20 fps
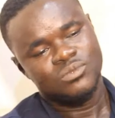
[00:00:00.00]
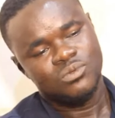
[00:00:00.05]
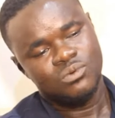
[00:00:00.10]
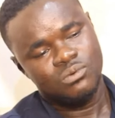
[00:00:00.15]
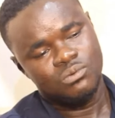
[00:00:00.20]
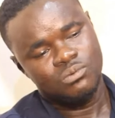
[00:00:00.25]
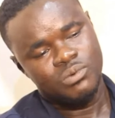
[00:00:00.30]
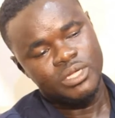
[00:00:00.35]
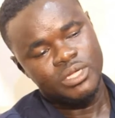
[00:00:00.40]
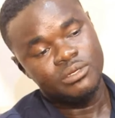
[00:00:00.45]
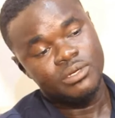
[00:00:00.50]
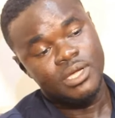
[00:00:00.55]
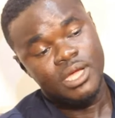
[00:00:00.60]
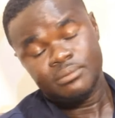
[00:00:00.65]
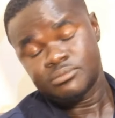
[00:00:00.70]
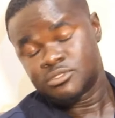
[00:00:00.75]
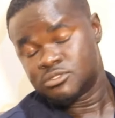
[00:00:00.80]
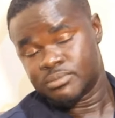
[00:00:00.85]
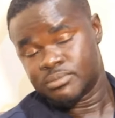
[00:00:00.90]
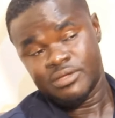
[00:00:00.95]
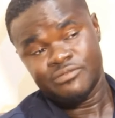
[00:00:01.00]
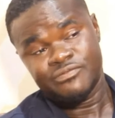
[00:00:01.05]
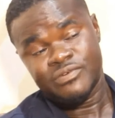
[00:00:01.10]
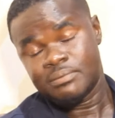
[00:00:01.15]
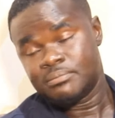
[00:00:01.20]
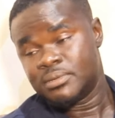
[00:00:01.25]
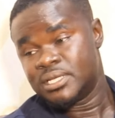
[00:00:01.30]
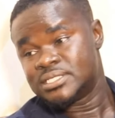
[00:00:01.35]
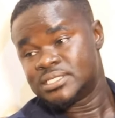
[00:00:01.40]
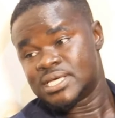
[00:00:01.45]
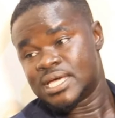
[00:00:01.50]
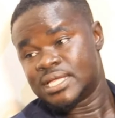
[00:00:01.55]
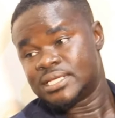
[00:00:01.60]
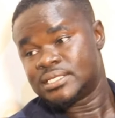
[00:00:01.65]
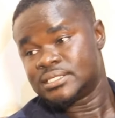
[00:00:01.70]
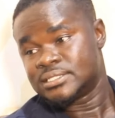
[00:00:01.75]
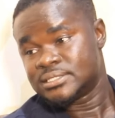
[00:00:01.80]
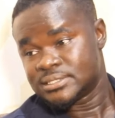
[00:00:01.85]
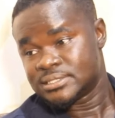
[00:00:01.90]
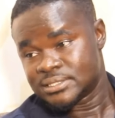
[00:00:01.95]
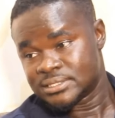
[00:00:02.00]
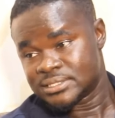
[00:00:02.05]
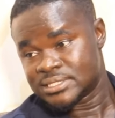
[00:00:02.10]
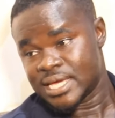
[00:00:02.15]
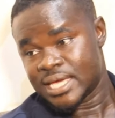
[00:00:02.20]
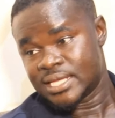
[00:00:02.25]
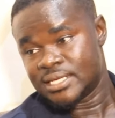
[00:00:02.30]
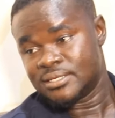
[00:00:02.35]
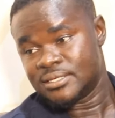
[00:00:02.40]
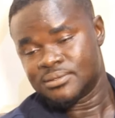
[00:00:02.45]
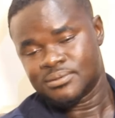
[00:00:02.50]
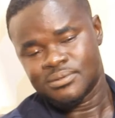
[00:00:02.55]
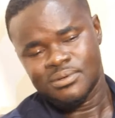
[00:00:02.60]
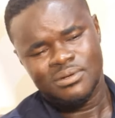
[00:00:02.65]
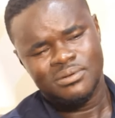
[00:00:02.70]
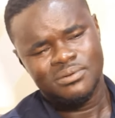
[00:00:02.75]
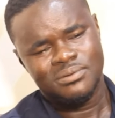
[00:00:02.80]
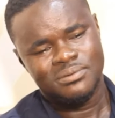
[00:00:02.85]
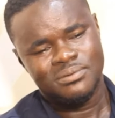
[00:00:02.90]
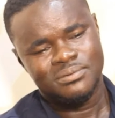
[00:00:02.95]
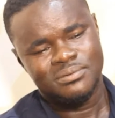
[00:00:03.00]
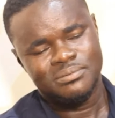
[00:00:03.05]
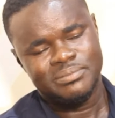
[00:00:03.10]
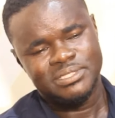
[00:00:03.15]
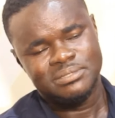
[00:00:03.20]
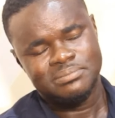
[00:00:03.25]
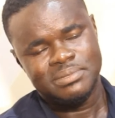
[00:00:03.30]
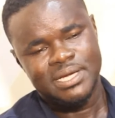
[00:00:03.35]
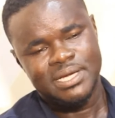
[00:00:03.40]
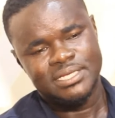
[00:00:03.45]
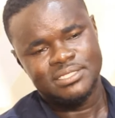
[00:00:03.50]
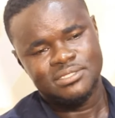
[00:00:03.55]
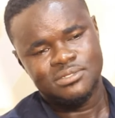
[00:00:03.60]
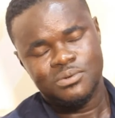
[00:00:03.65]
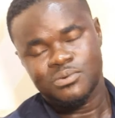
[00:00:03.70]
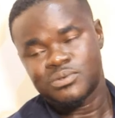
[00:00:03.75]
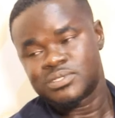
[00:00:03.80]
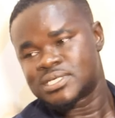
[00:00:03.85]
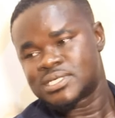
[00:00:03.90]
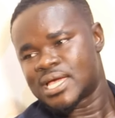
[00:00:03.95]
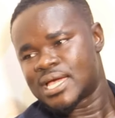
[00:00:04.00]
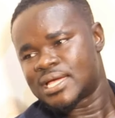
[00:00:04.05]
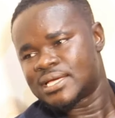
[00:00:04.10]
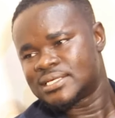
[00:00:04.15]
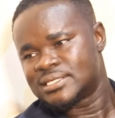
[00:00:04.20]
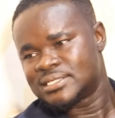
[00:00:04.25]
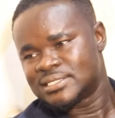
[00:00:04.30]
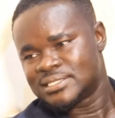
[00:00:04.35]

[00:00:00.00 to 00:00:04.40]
When you come to my family side, you know, oh no, but my cousin always car.